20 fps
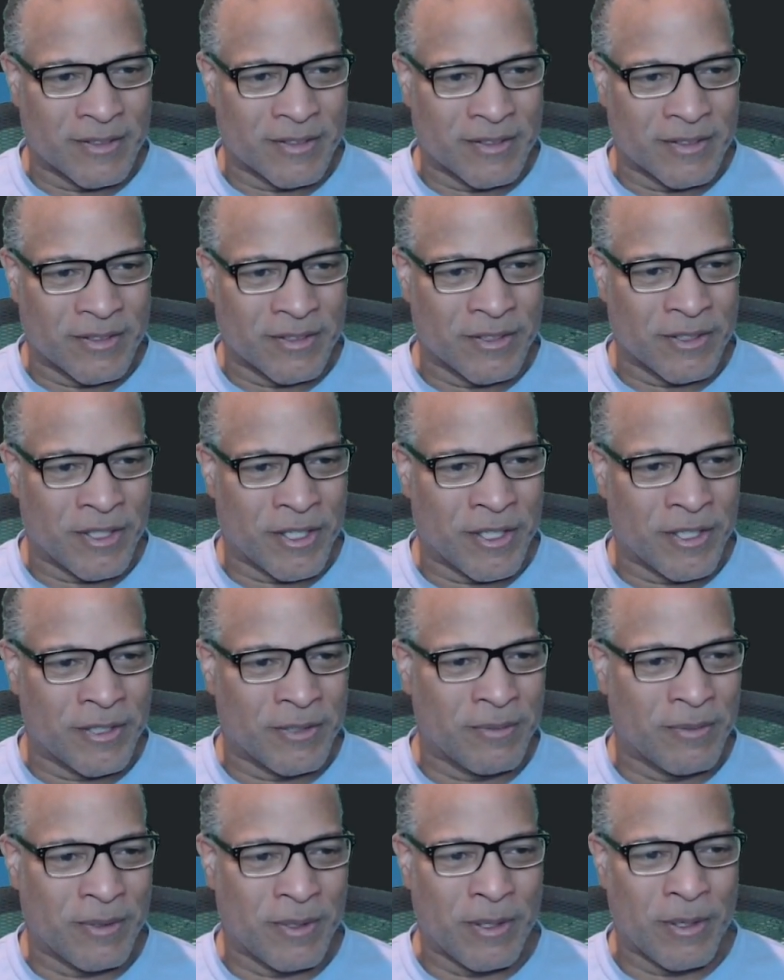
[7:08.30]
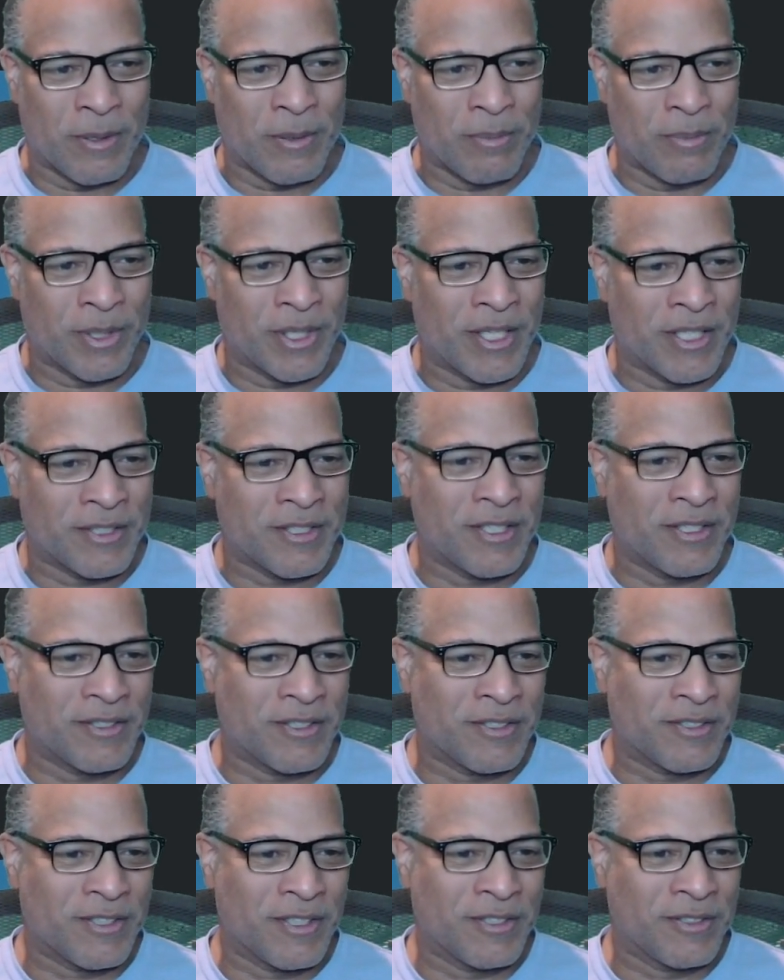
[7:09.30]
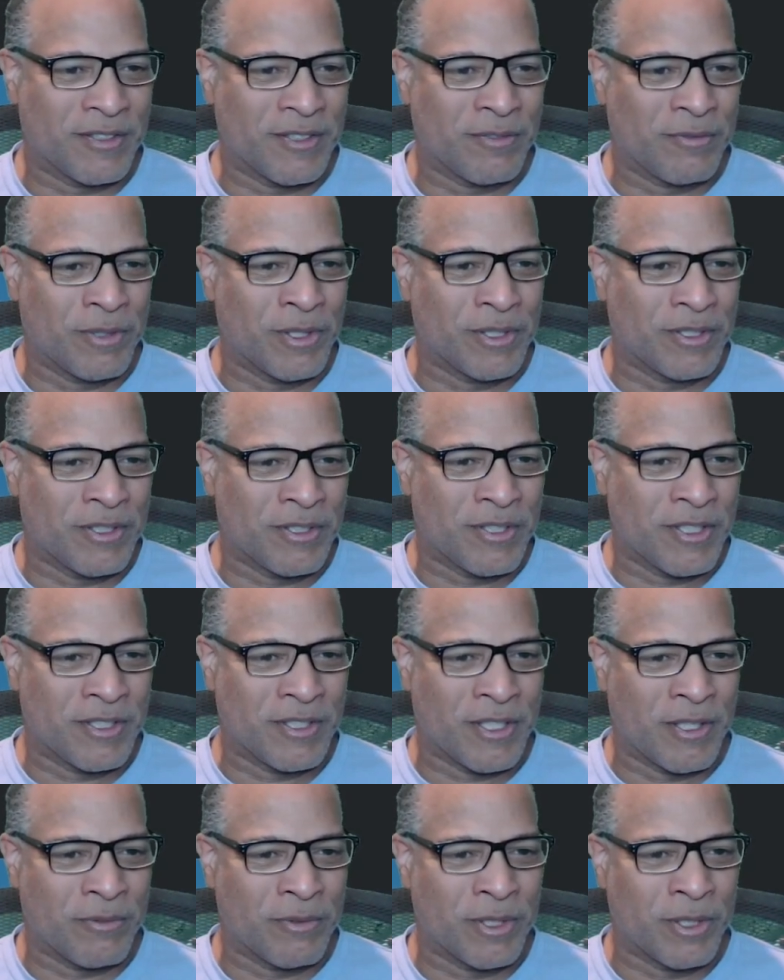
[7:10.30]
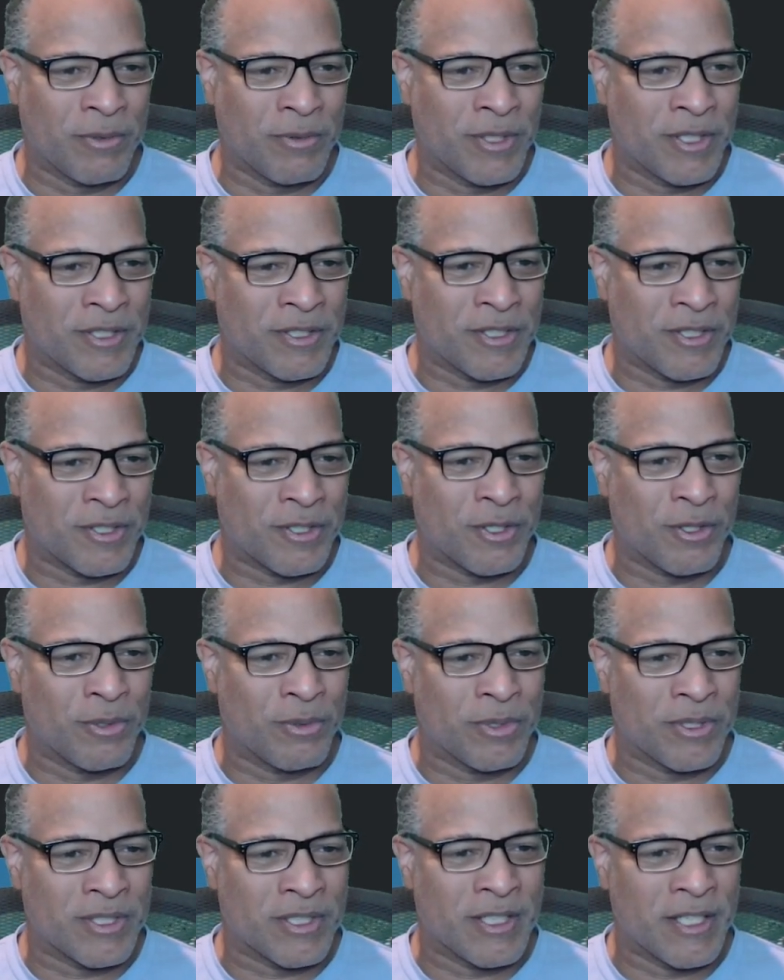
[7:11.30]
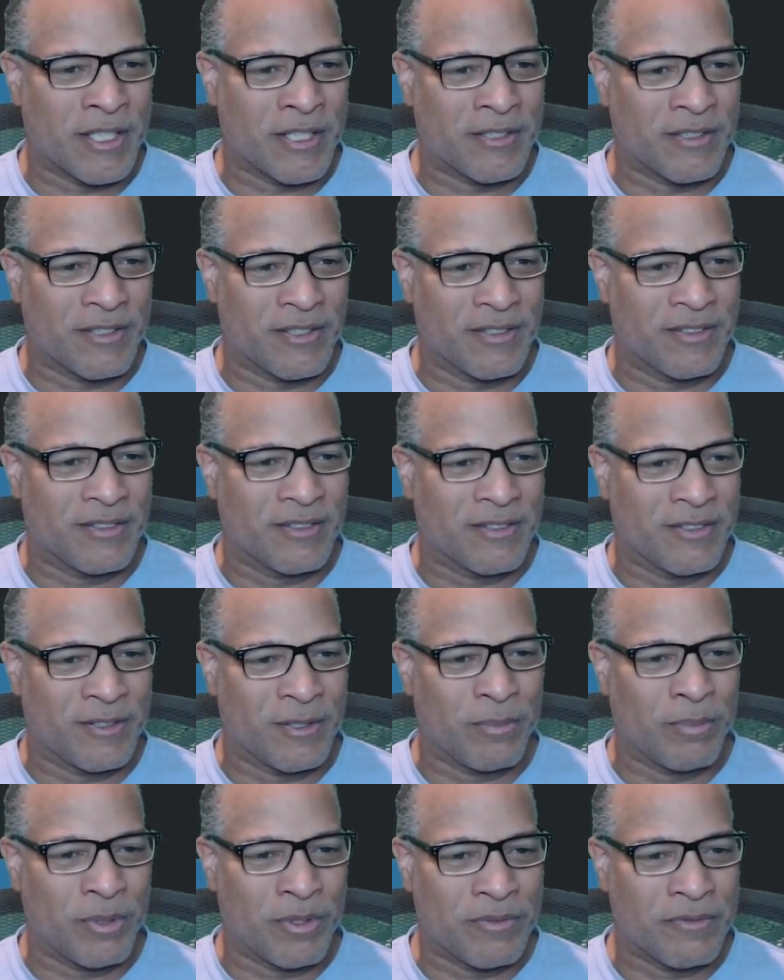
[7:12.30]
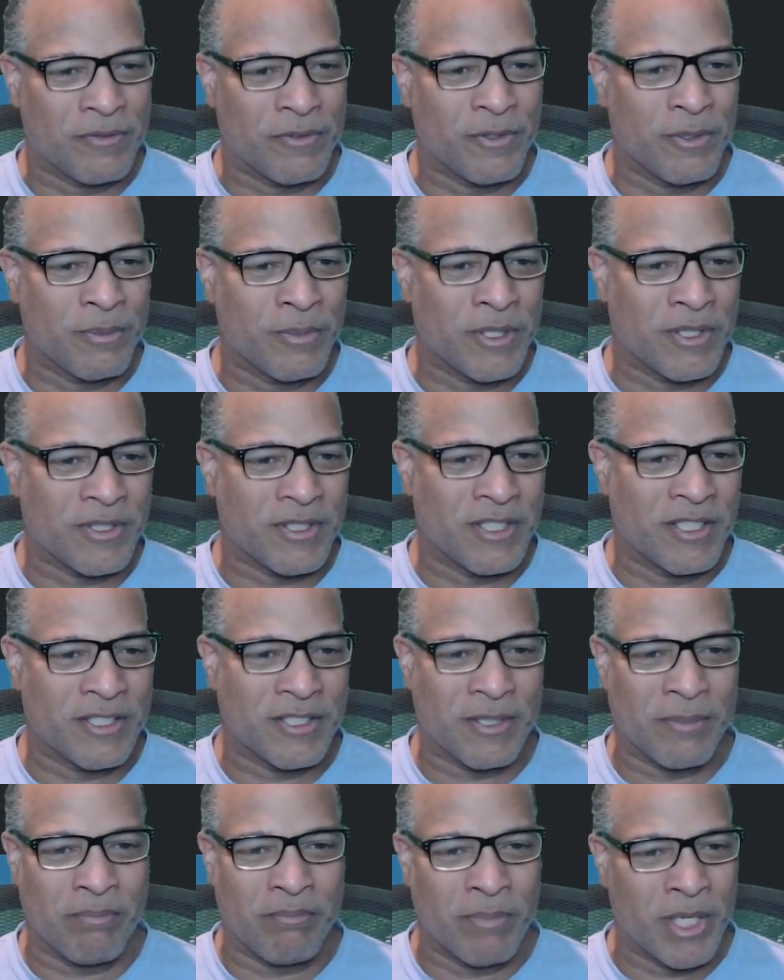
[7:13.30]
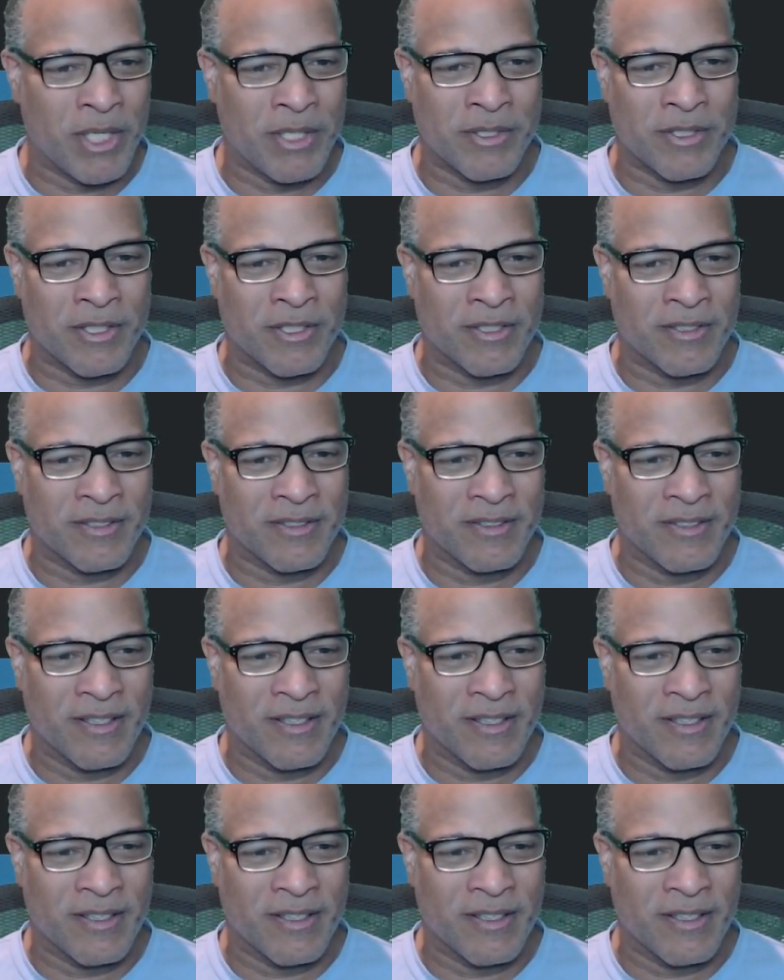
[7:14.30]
Okay, but I think the thing that I really wanted to show was like the performance is amazing